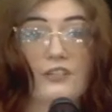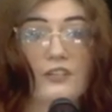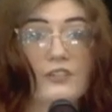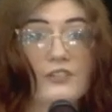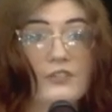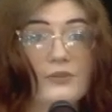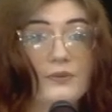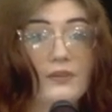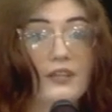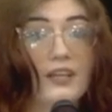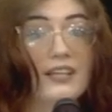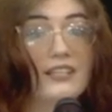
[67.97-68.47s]

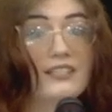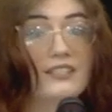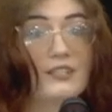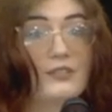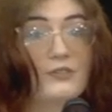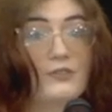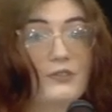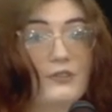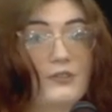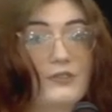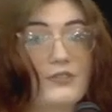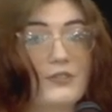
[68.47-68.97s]
visitors who would like to
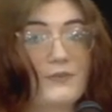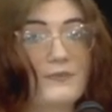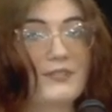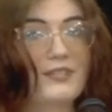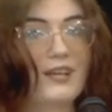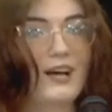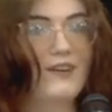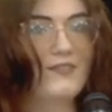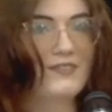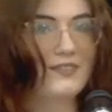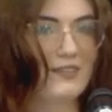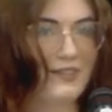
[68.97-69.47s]
introduce
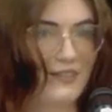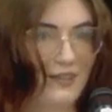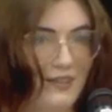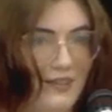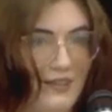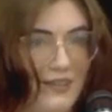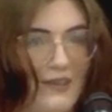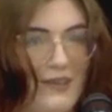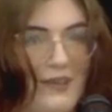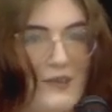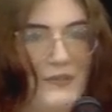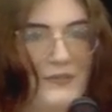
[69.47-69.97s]
themselves?
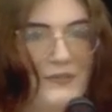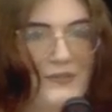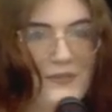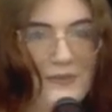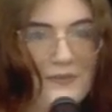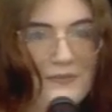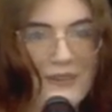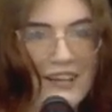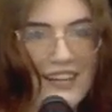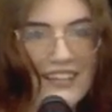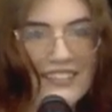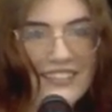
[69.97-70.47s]
Thank you
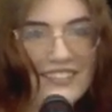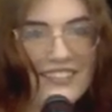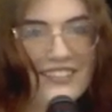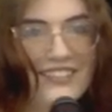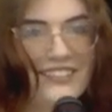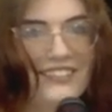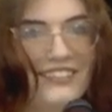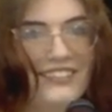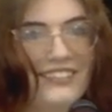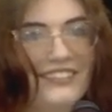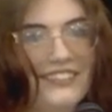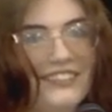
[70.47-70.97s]
so
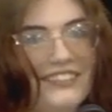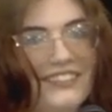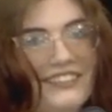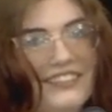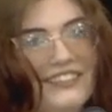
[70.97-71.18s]
much.